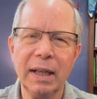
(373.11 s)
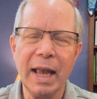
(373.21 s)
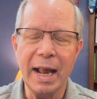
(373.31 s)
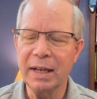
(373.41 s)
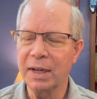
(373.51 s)

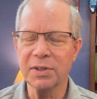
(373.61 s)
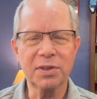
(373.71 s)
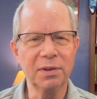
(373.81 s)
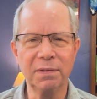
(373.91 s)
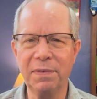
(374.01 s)
And it is
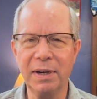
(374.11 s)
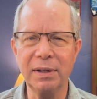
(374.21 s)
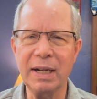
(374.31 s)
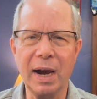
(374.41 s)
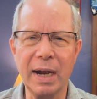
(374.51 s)
the
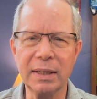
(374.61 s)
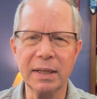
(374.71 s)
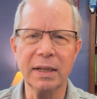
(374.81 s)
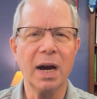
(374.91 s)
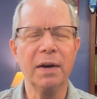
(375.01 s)
very
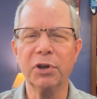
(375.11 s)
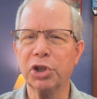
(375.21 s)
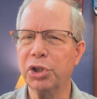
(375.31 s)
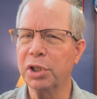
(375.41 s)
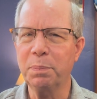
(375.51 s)
idea of a
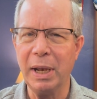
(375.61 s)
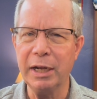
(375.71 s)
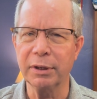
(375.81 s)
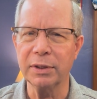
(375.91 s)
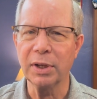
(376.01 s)
good
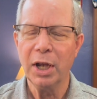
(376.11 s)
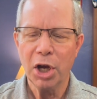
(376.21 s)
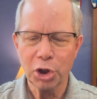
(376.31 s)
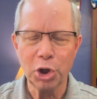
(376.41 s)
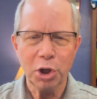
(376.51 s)
parent.
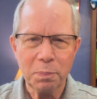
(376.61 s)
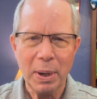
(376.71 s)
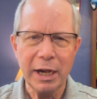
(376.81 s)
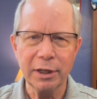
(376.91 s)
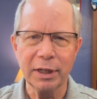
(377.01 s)
Good
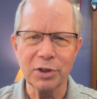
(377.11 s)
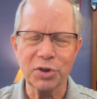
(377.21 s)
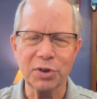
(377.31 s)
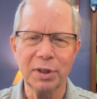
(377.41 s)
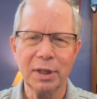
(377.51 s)

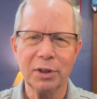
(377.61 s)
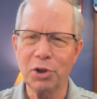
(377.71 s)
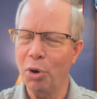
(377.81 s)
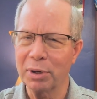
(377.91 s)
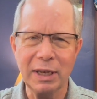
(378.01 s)
parents
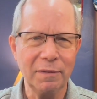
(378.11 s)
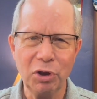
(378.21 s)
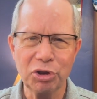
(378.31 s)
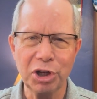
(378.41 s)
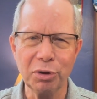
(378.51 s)
don't give
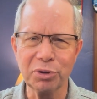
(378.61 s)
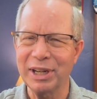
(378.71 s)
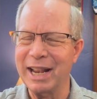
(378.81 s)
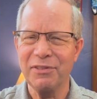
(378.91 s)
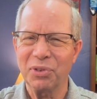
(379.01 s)
their
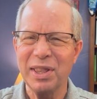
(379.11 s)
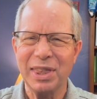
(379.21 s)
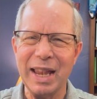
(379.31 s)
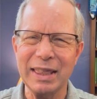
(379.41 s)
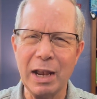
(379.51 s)
children
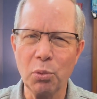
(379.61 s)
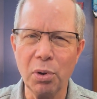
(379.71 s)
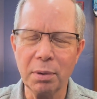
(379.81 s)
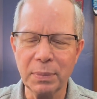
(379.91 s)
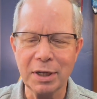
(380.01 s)
everything they
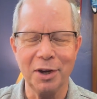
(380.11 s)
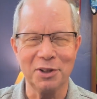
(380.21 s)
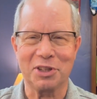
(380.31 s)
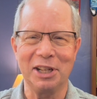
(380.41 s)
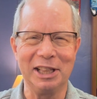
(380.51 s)
want
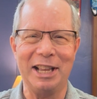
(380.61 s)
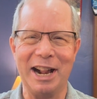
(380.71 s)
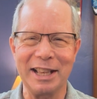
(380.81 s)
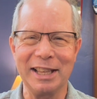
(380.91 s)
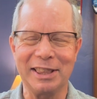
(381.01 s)
because a
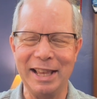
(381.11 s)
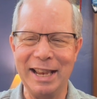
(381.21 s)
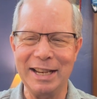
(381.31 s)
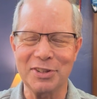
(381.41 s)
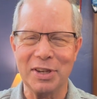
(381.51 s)
lot of the
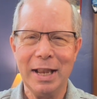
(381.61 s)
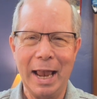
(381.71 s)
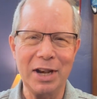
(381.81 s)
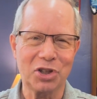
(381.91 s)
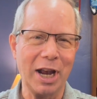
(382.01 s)
things
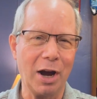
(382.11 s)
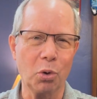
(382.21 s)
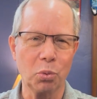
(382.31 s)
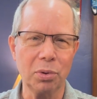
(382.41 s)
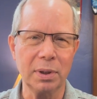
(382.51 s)
a
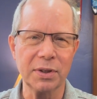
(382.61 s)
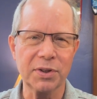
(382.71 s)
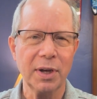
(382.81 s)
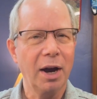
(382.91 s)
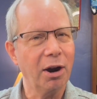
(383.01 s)
child
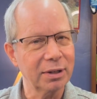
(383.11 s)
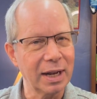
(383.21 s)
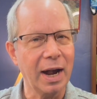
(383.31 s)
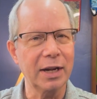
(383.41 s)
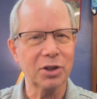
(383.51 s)
wants are
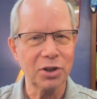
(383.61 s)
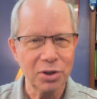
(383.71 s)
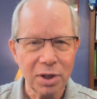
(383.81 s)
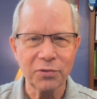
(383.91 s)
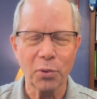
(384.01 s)
not
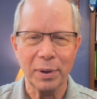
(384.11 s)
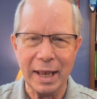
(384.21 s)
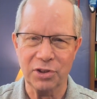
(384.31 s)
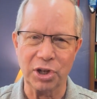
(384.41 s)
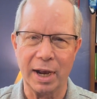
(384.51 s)
good for
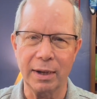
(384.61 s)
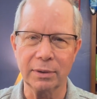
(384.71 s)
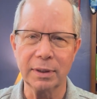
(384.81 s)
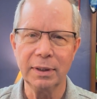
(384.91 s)
that child.